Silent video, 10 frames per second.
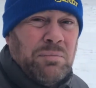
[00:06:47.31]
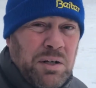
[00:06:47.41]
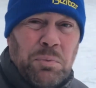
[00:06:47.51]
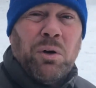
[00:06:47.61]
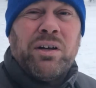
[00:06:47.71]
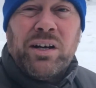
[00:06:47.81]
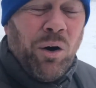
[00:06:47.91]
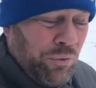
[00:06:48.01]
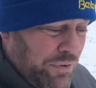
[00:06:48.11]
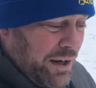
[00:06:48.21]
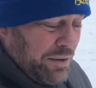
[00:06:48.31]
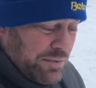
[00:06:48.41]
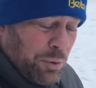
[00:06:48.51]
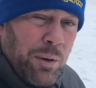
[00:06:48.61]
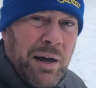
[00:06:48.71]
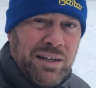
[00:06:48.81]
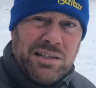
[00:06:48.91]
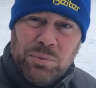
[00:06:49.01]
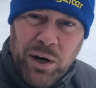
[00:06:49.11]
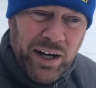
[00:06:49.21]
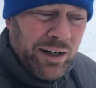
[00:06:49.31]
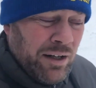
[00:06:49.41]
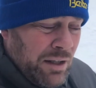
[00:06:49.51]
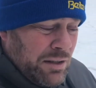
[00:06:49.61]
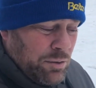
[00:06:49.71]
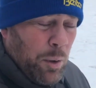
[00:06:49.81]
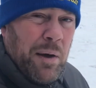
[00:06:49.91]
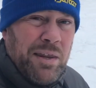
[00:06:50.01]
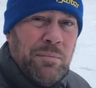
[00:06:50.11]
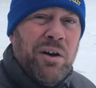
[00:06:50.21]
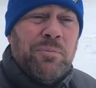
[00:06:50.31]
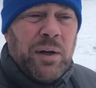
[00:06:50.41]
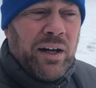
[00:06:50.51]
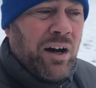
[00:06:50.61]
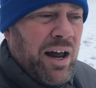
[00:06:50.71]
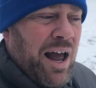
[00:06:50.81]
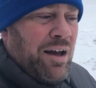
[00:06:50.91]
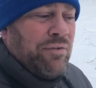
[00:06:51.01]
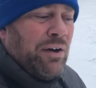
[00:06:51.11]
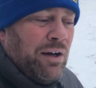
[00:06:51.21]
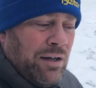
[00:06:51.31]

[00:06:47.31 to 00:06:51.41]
Much more like golf, you know, it's all about the swing, it's all about the movement. And I have,